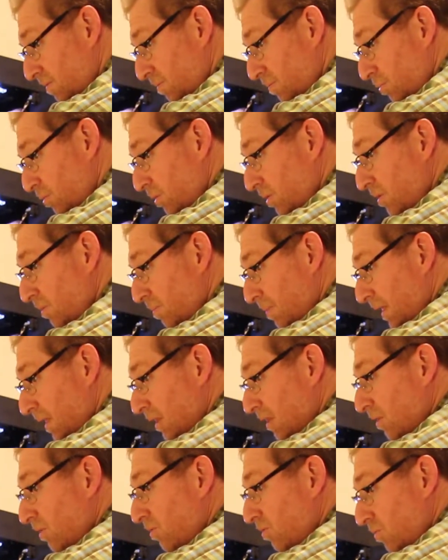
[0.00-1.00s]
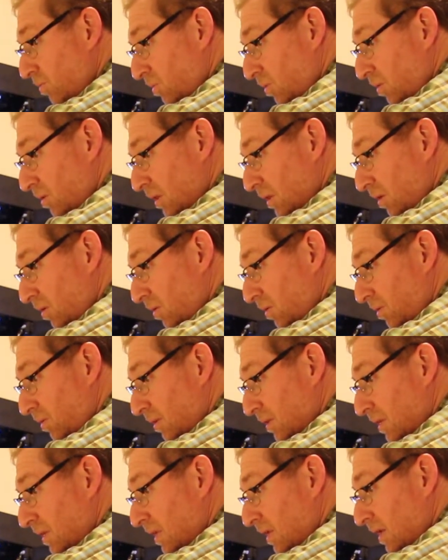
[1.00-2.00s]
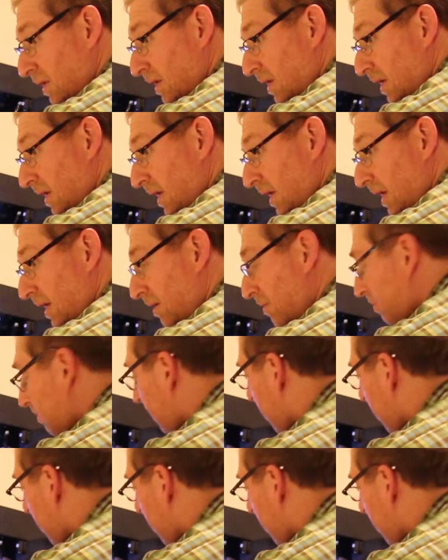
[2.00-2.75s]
put your pencil through those holes and